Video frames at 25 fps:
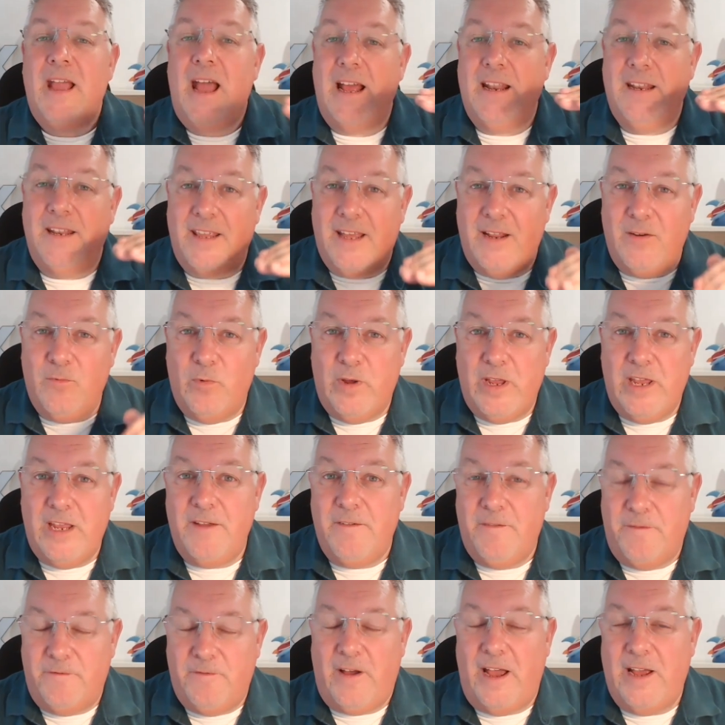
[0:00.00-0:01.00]
And then
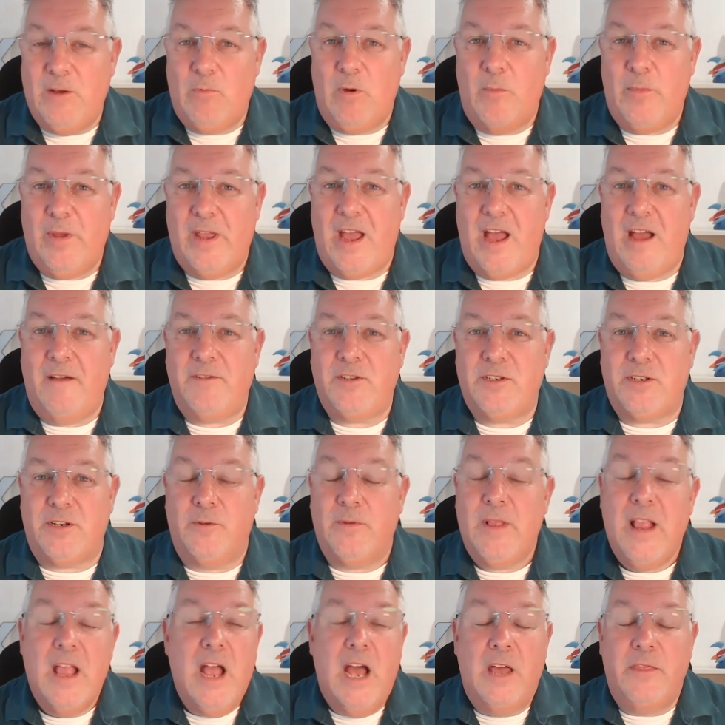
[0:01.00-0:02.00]
we fight when we have
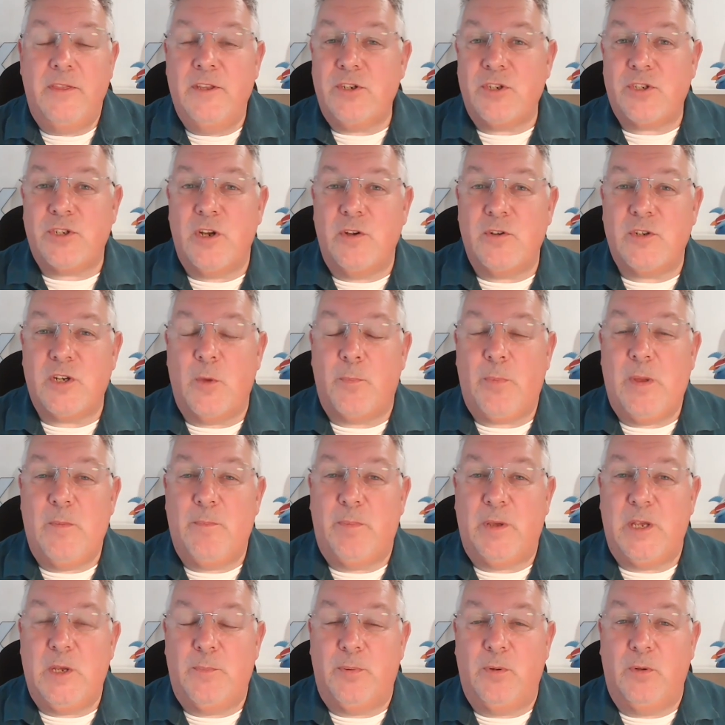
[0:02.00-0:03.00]
to. And this shows up
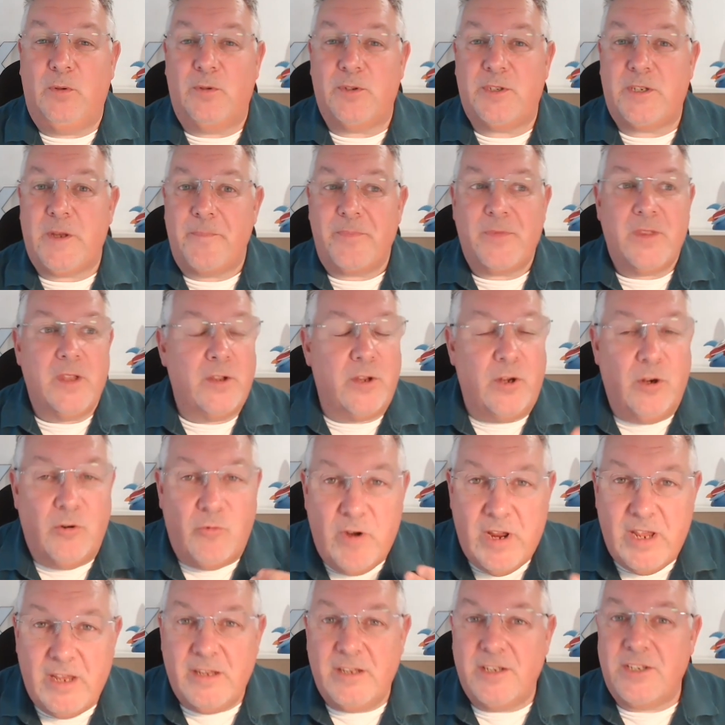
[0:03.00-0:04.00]
in people's
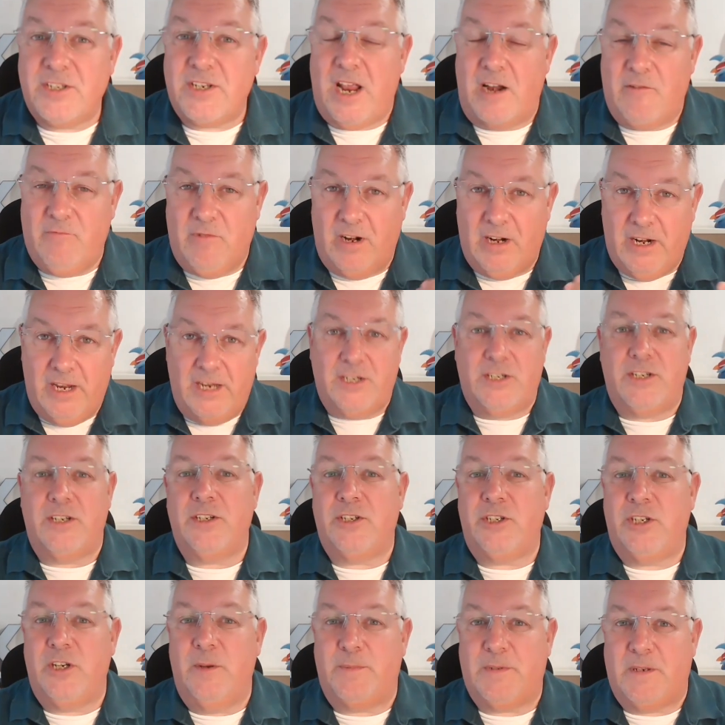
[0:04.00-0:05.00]
careers and
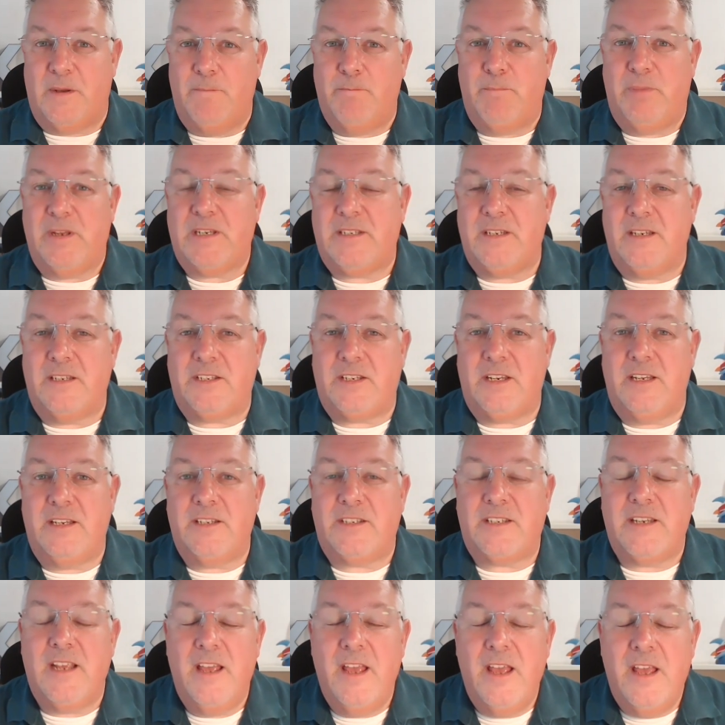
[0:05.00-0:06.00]
relationships and
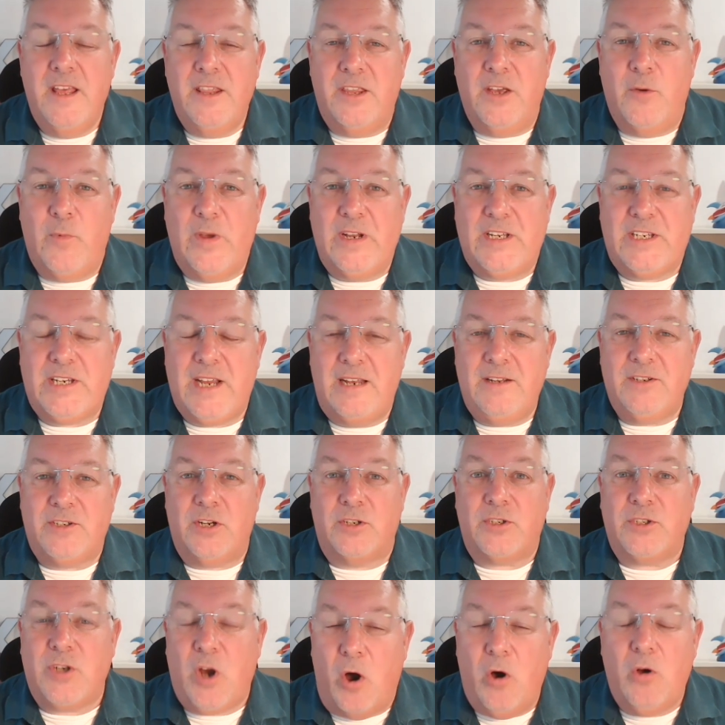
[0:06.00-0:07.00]
businesses, that we tend
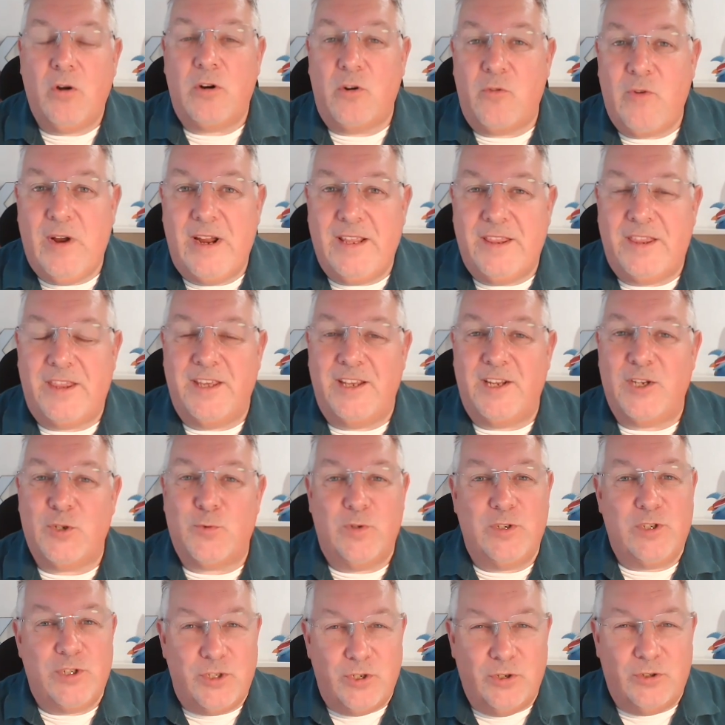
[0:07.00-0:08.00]
to tolerate things
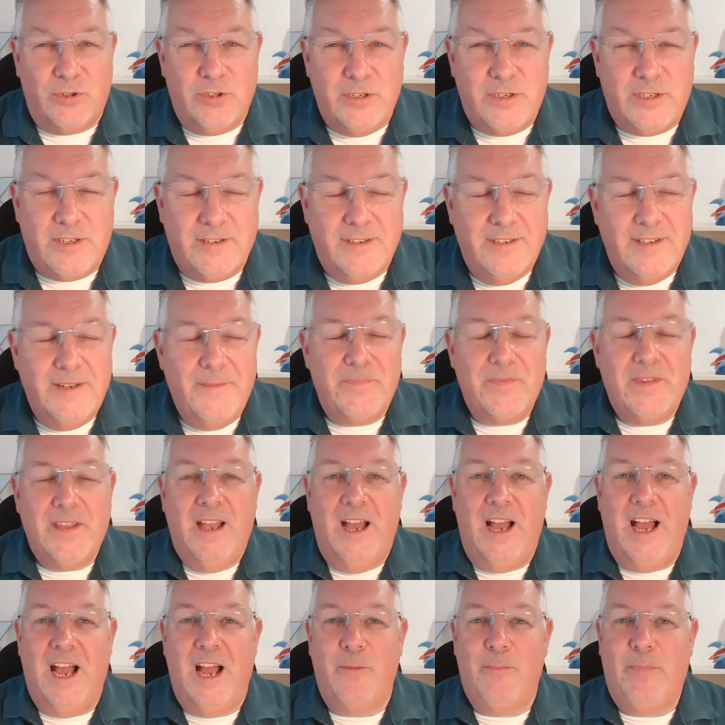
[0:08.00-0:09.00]
we shouldn't,
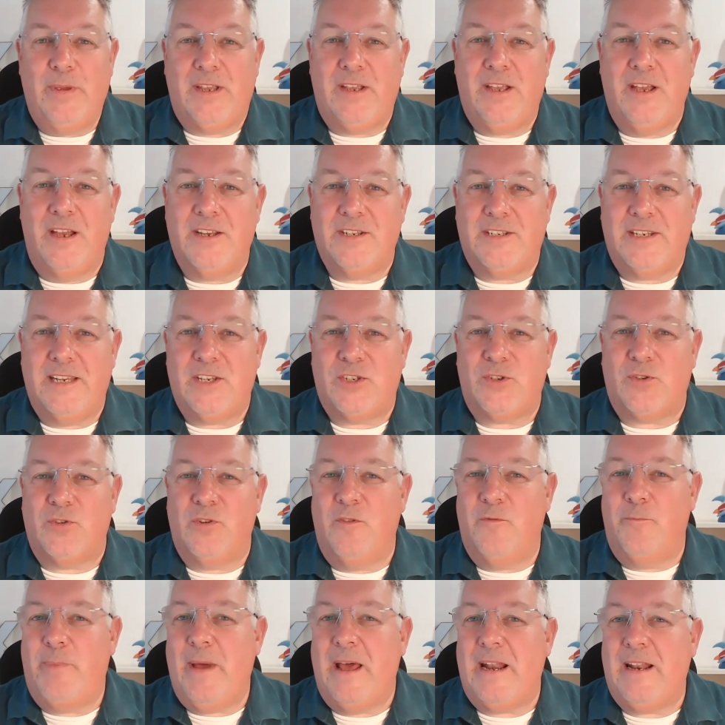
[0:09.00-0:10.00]
because it's
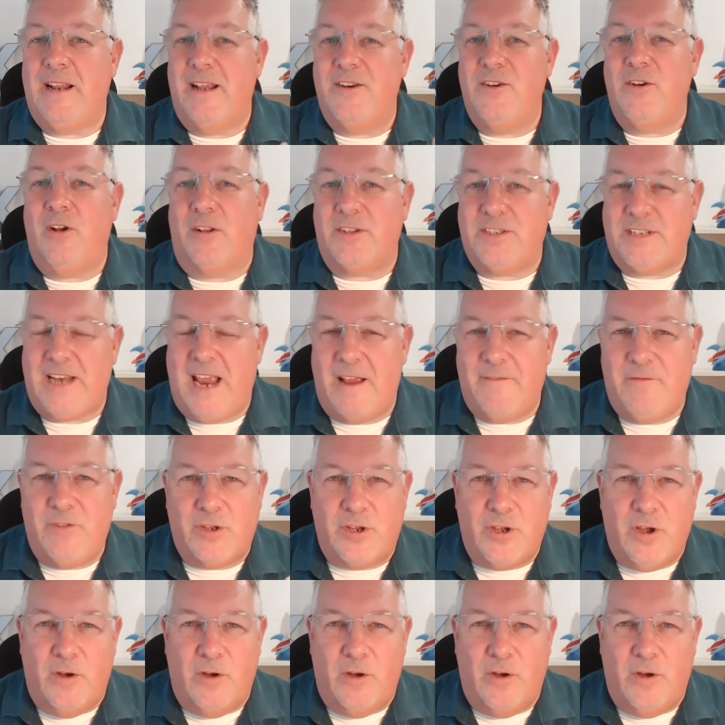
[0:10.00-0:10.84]
sort of better not to have the